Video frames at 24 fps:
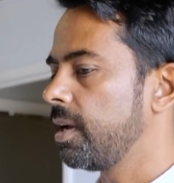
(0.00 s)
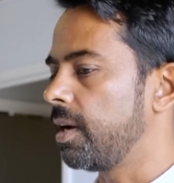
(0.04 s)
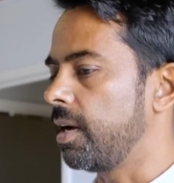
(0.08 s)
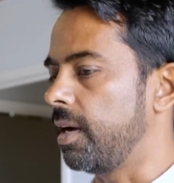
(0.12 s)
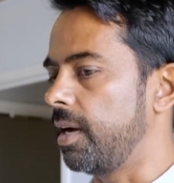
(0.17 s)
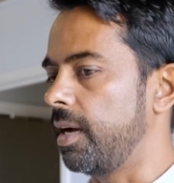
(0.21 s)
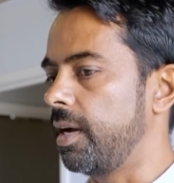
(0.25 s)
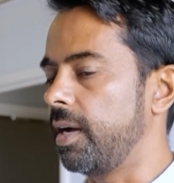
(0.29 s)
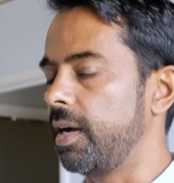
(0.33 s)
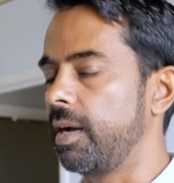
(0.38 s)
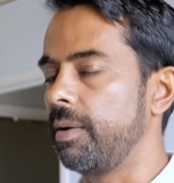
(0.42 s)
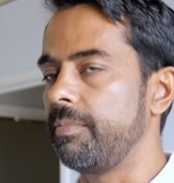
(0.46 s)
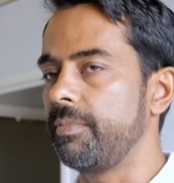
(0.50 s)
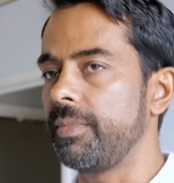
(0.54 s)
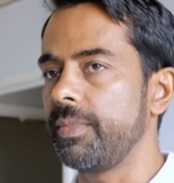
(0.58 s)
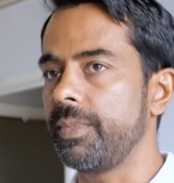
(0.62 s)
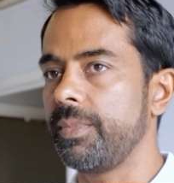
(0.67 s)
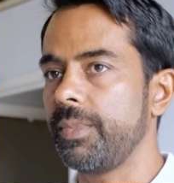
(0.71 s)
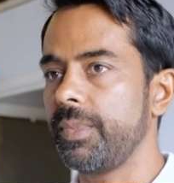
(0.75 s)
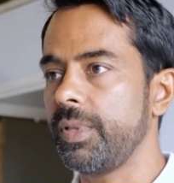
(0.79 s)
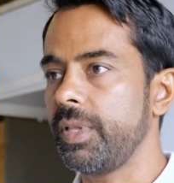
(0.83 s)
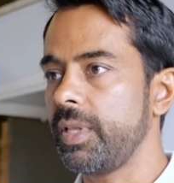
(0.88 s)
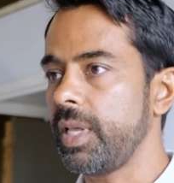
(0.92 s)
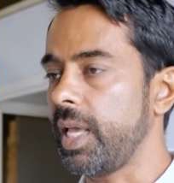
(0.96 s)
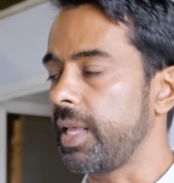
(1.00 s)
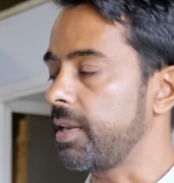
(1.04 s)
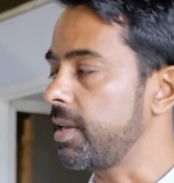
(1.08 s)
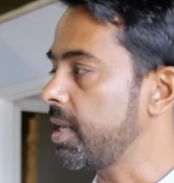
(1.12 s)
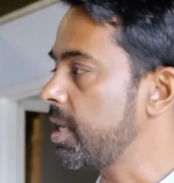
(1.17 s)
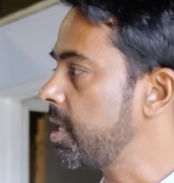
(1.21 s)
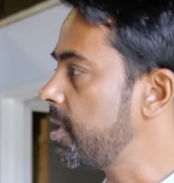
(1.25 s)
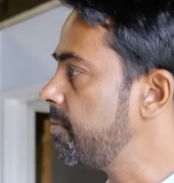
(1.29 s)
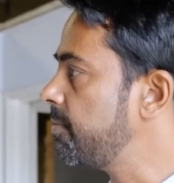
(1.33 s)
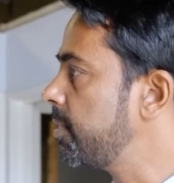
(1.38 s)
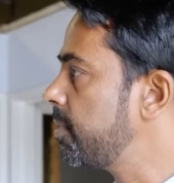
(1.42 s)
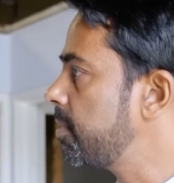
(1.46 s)
And
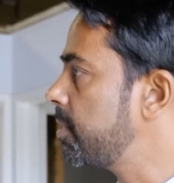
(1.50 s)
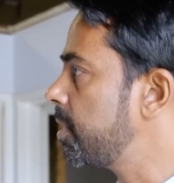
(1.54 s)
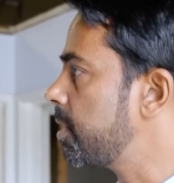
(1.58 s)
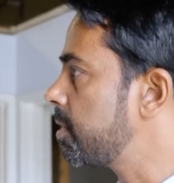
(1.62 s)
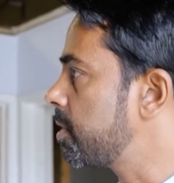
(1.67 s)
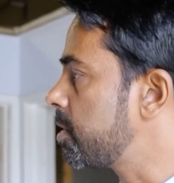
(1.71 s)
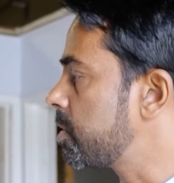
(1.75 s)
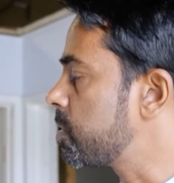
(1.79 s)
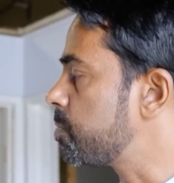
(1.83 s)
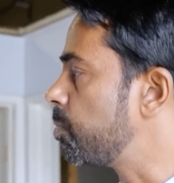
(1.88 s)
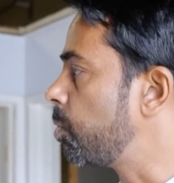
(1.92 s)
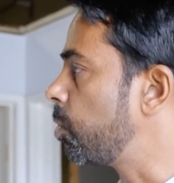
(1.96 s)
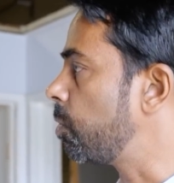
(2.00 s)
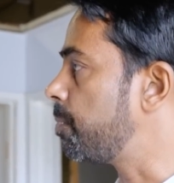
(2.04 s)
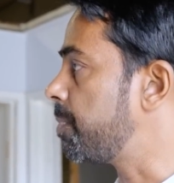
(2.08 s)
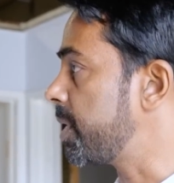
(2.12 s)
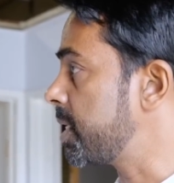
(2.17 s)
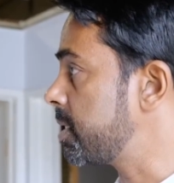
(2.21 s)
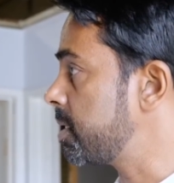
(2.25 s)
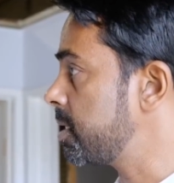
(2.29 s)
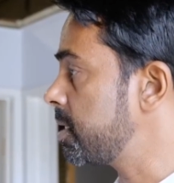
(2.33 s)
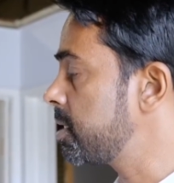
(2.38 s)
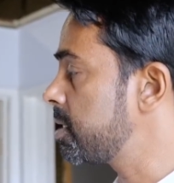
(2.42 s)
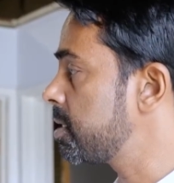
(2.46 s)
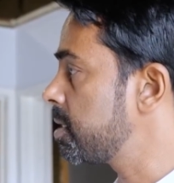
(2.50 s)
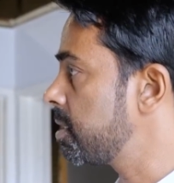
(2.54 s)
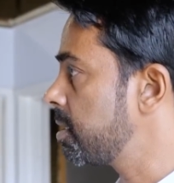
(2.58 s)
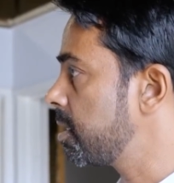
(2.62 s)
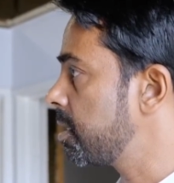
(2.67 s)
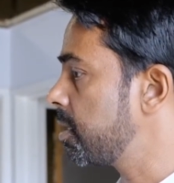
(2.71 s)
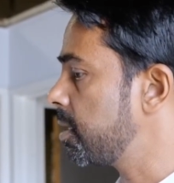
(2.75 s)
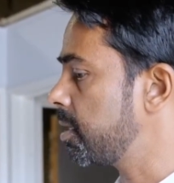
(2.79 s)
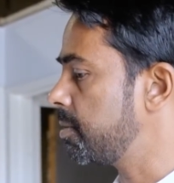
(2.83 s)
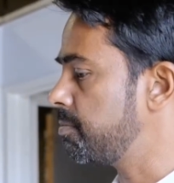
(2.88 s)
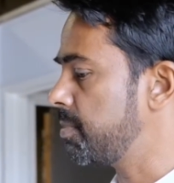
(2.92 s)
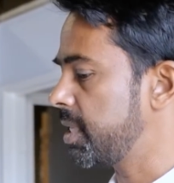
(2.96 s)
even the Small Business
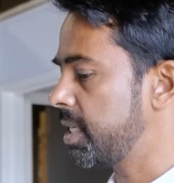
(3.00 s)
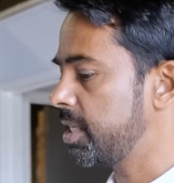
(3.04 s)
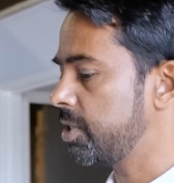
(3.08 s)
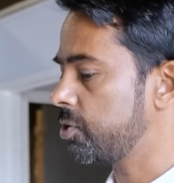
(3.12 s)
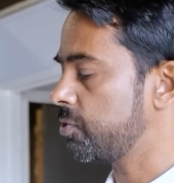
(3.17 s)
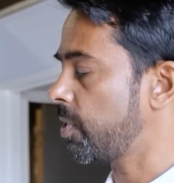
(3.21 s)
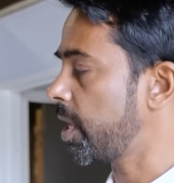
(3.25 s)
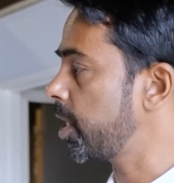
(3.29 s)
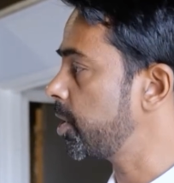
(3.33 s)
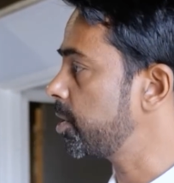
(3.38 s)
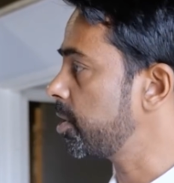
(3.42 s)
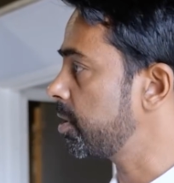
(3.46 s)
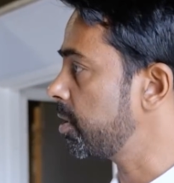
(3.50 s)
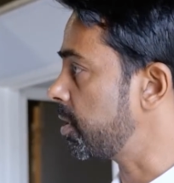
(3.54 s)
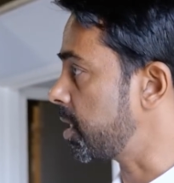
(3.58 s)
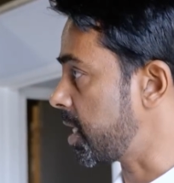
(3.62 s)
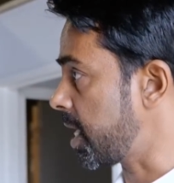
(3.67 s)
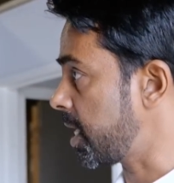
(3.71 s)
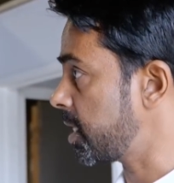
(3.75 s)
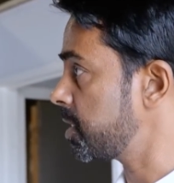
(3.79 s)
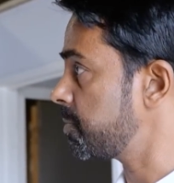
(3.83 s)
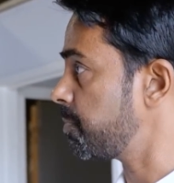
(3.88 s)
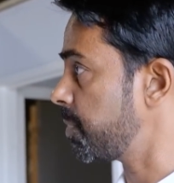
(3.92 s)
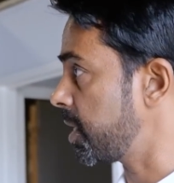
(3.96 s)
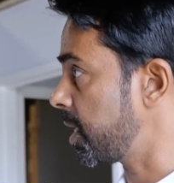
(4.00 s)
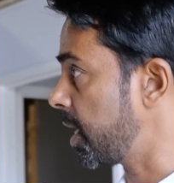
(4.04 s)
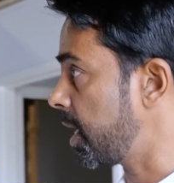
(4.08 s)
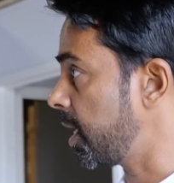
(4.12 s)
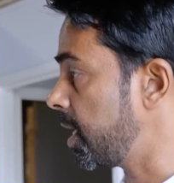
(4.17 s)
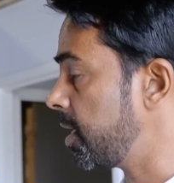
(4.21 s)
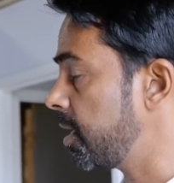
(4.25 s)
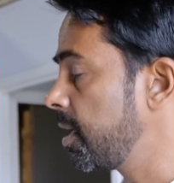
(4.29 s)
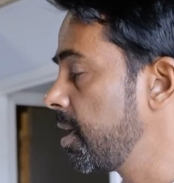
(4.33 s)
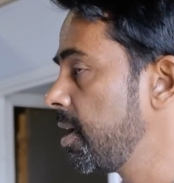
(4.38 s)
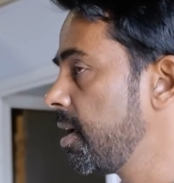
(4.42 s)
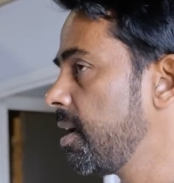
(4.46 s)
Administration, the
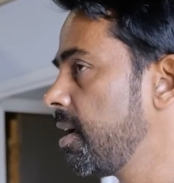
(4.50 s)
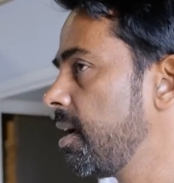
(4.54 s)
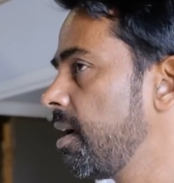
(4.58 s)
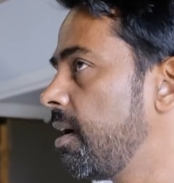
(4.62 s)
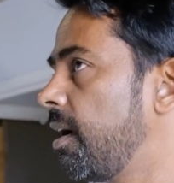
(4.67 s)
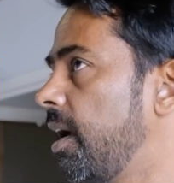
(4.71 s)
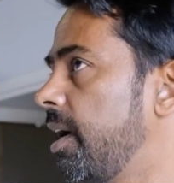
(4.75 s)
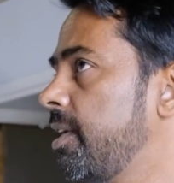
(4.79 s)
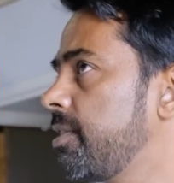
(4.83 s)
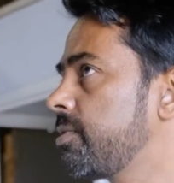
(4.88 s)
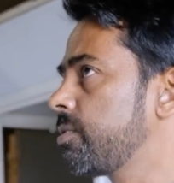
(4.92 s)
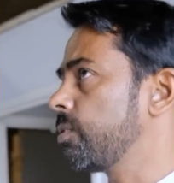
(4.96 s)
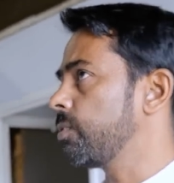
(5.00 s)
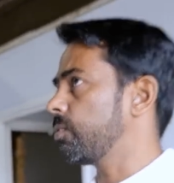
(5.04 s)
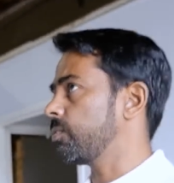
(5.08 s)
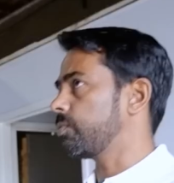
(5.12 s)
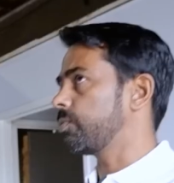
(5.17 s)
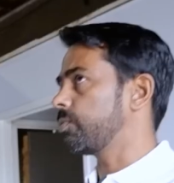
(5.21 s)
SBA, I thought